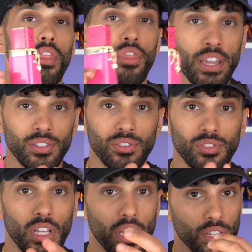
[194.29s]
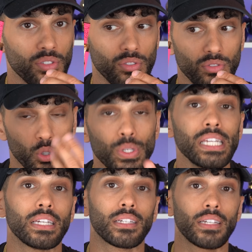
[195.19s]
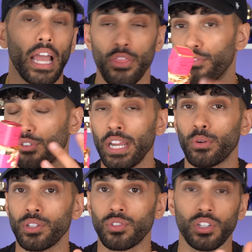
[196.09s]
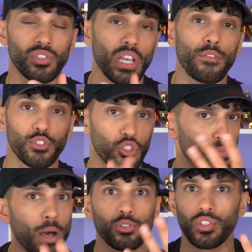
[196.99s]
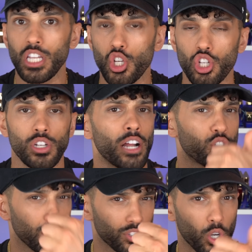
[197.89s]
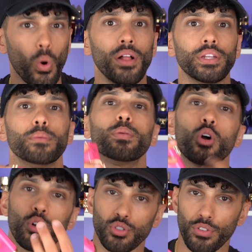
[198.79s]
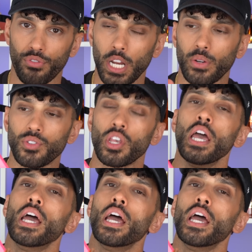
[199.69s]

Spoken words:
this is unique. And the fragrance in itself smells niche, not just the quality, but also the fragrance.